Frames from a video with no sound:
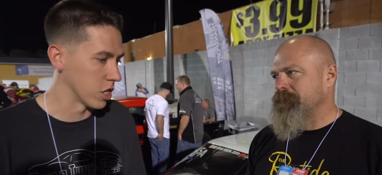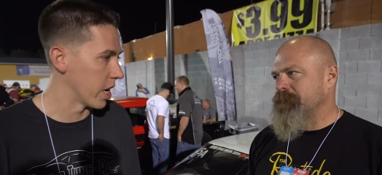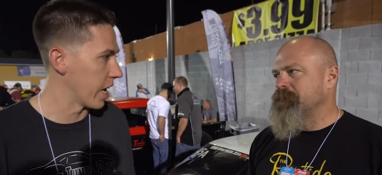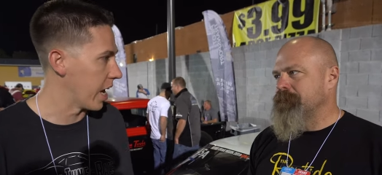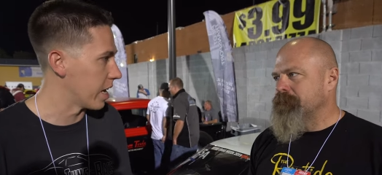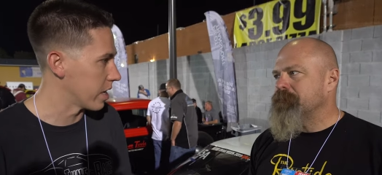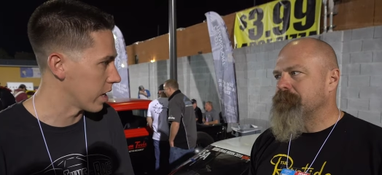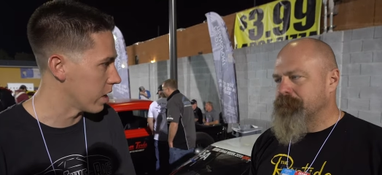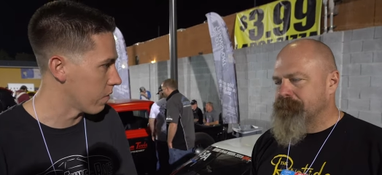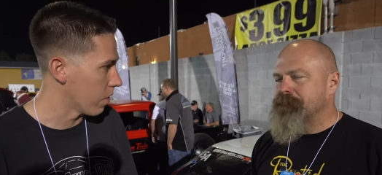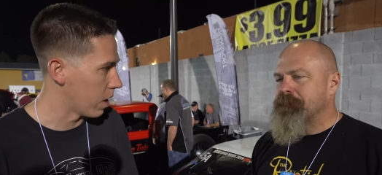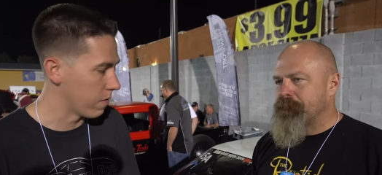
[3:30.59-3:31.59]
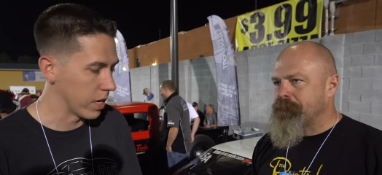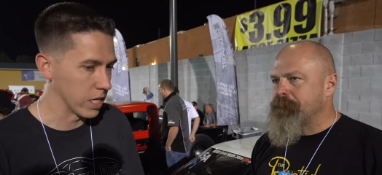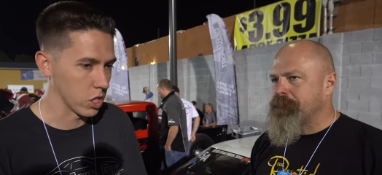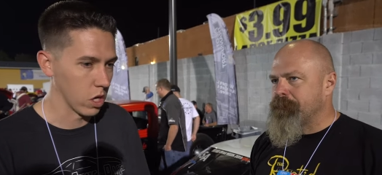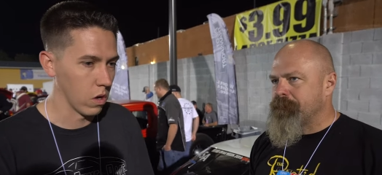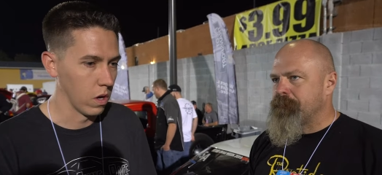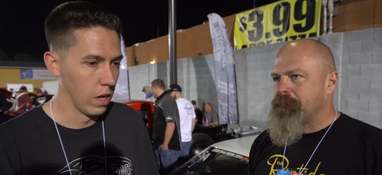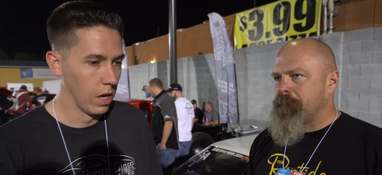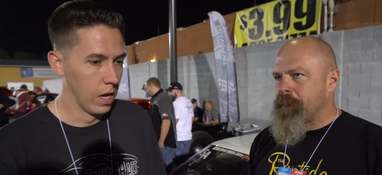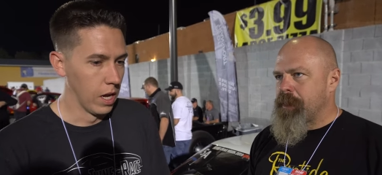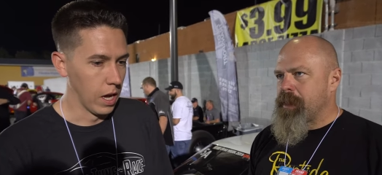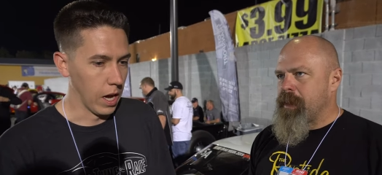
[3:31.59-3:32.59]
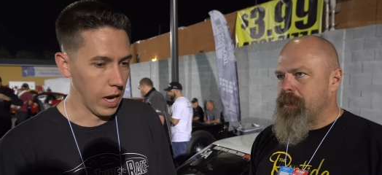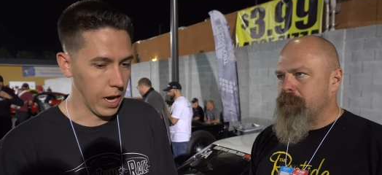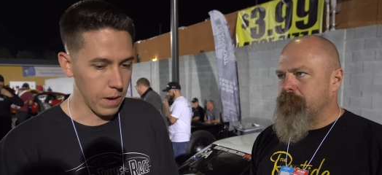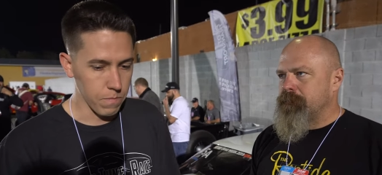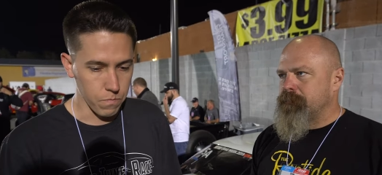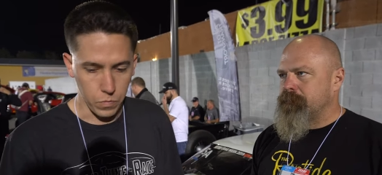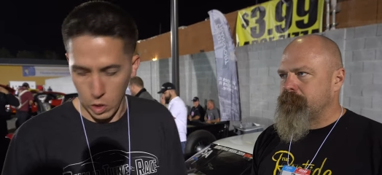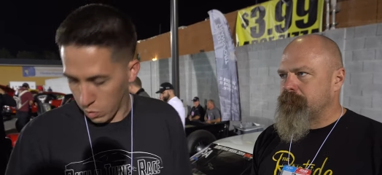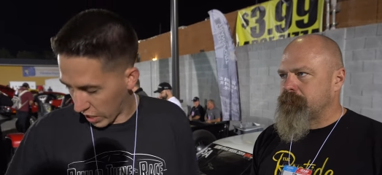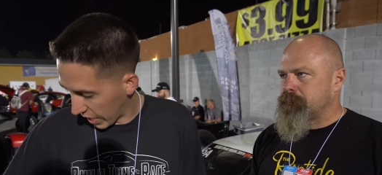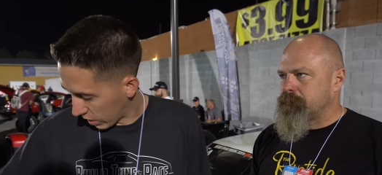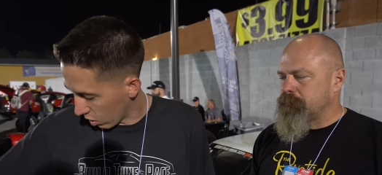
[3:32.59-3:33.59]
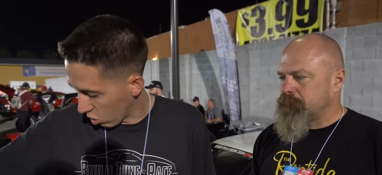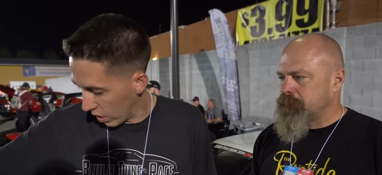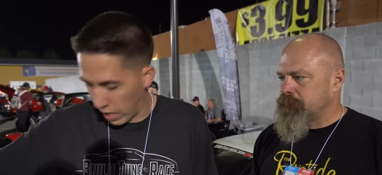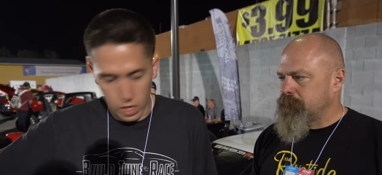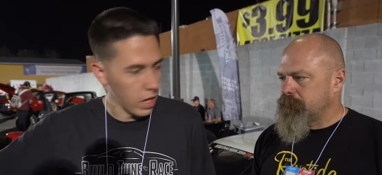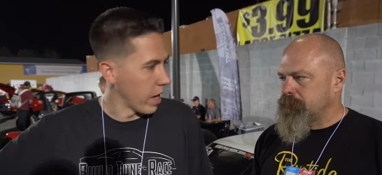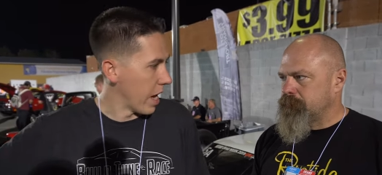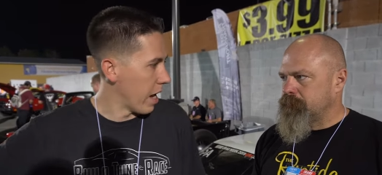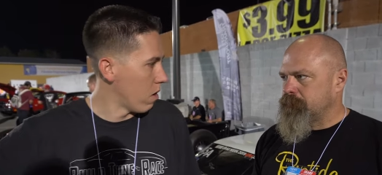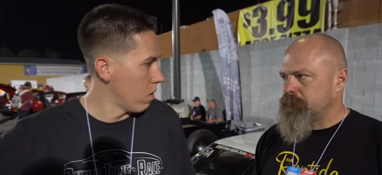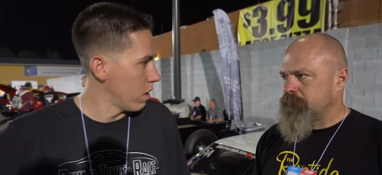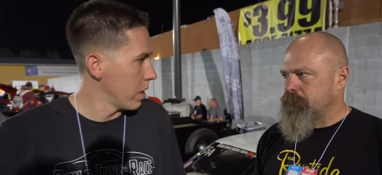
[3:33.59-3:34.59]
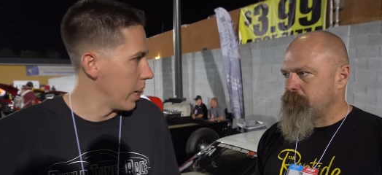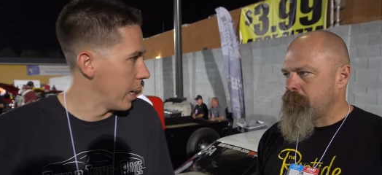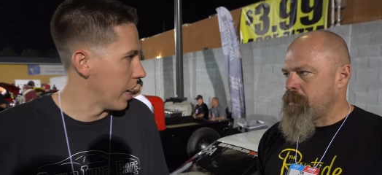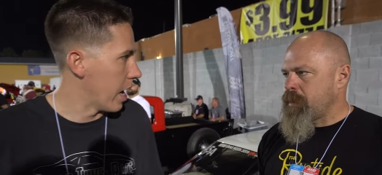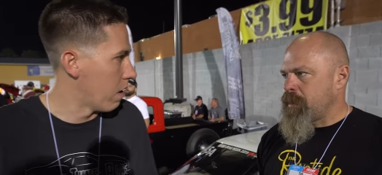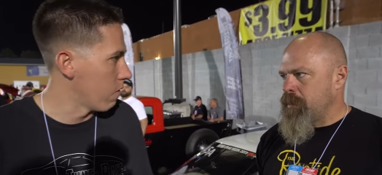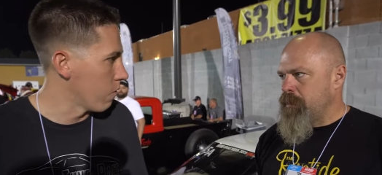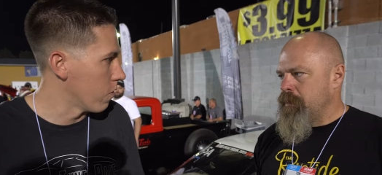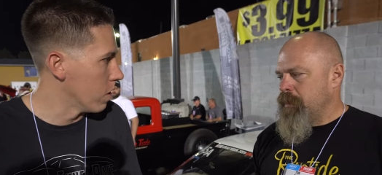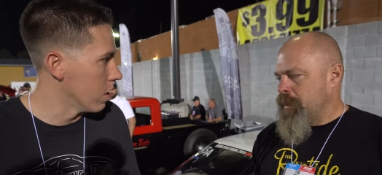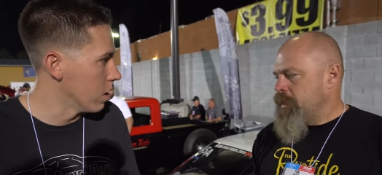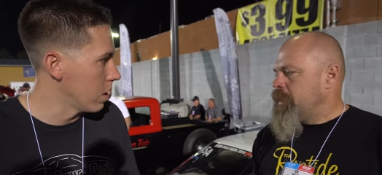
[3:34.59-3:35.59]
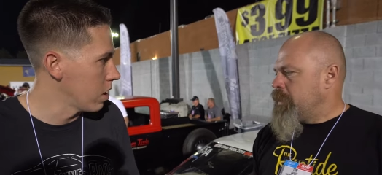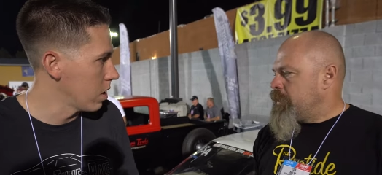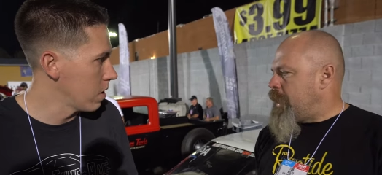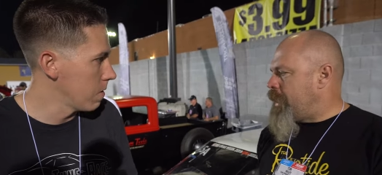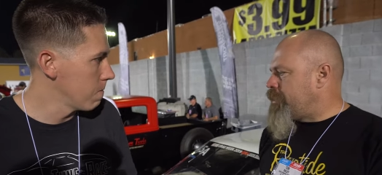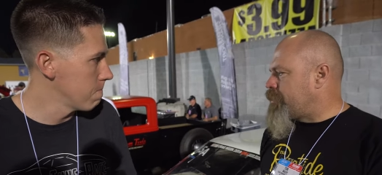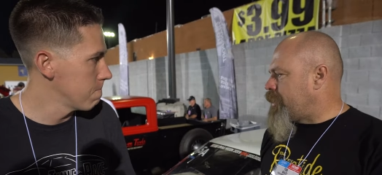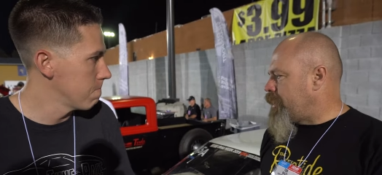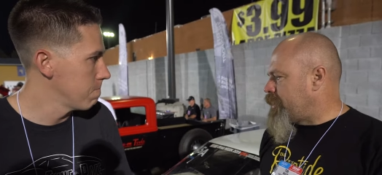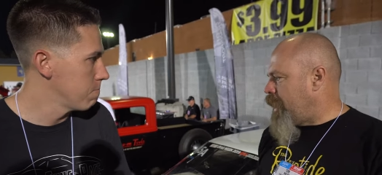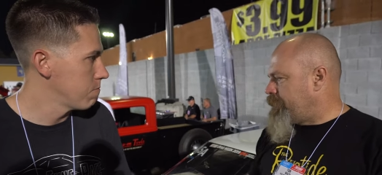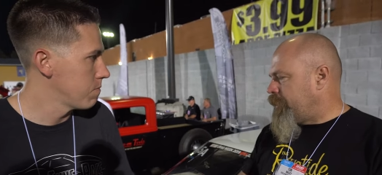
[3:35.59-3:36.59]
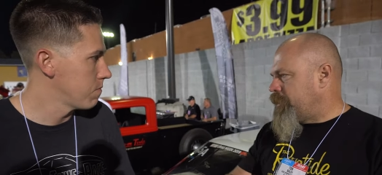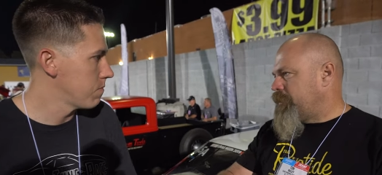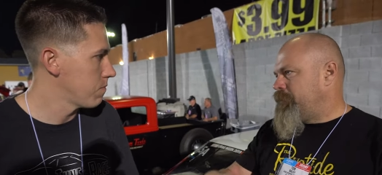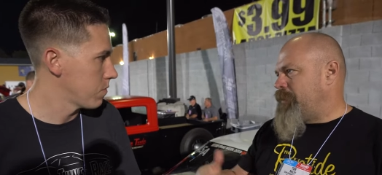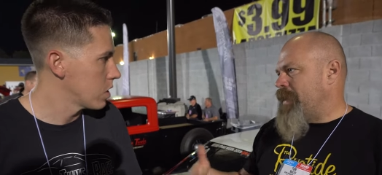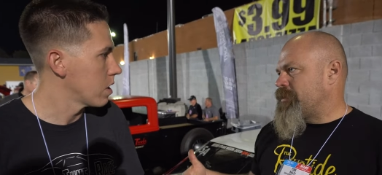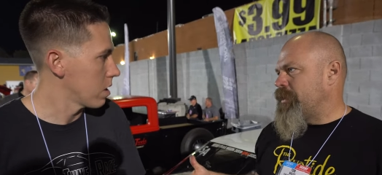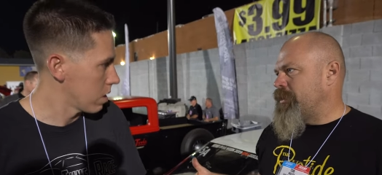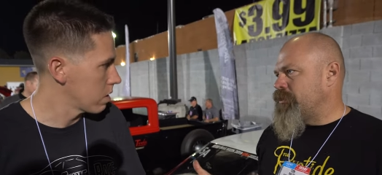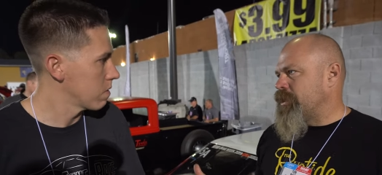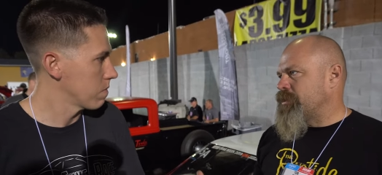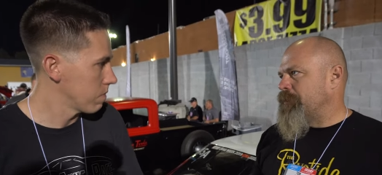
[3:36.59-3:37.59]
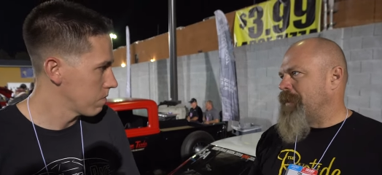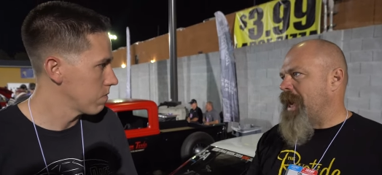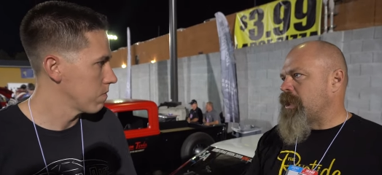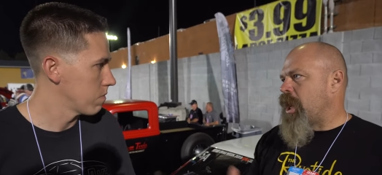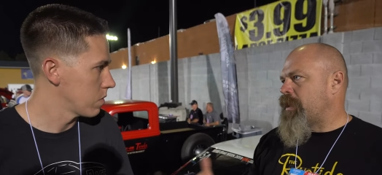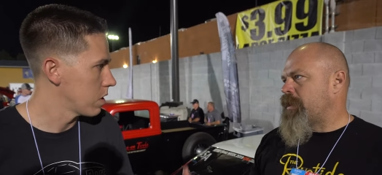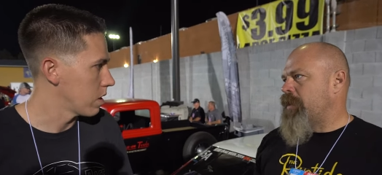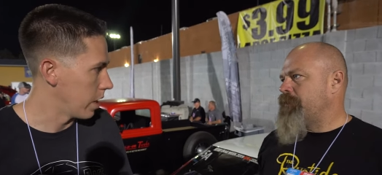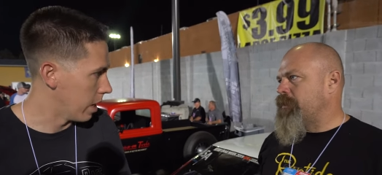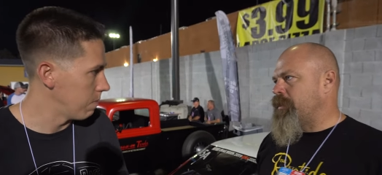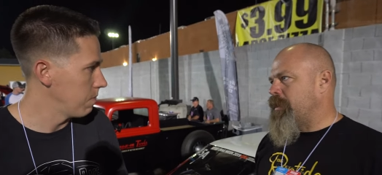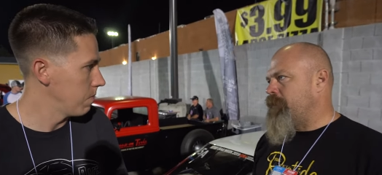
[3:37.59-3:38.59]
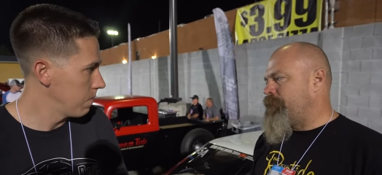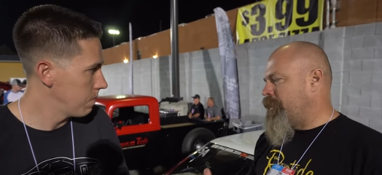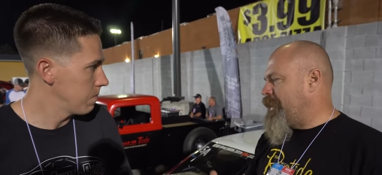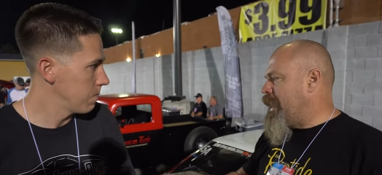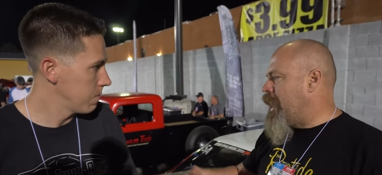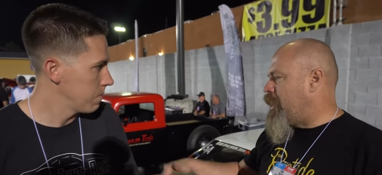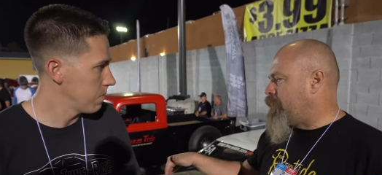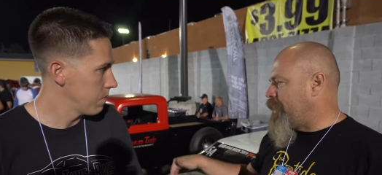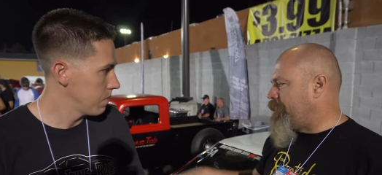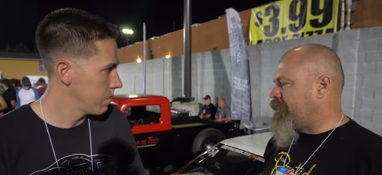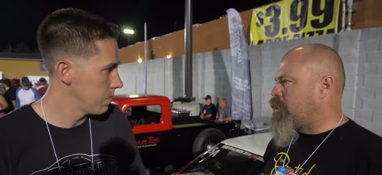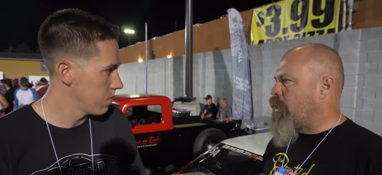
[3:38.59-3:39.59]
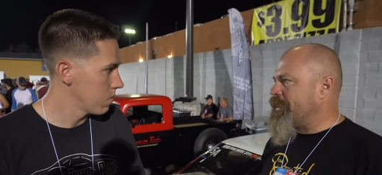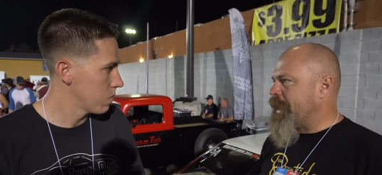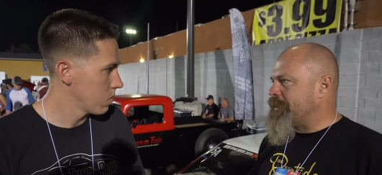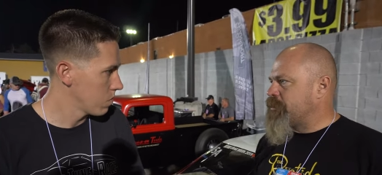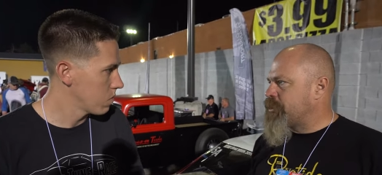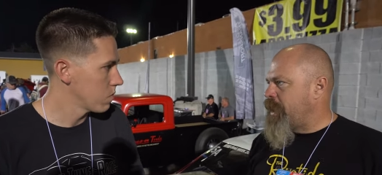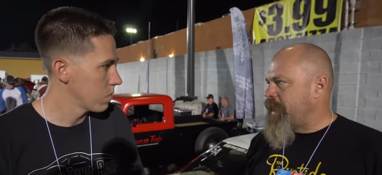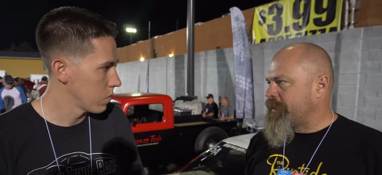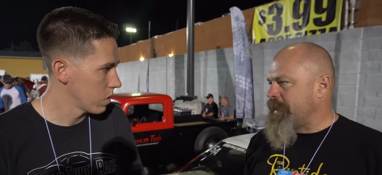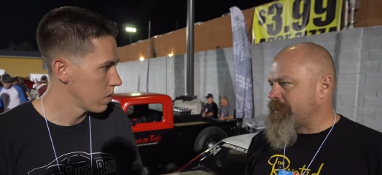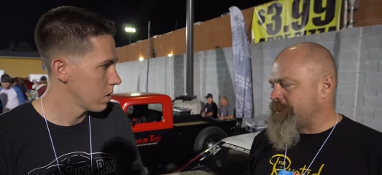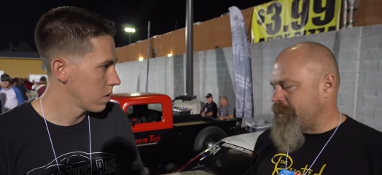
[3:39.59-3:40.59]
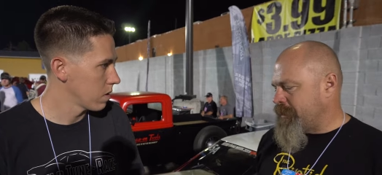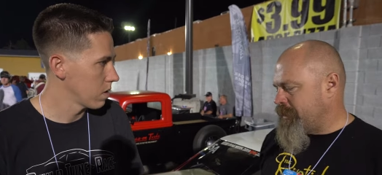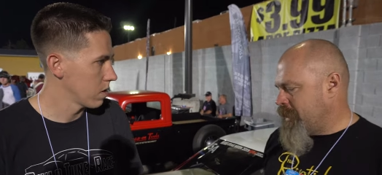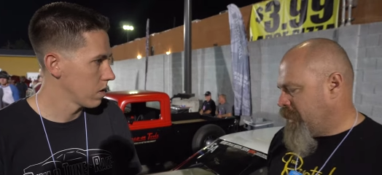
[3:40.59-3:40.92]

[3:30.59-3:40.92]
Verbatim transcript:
Speaker 1: is gigantic in the front of it. So um, you take the grill out, in and
Speaker 2: out for. Yeah, there's a cover. Basically, there's just a block off cover yep. to, for the air or whatever going down the track. That's the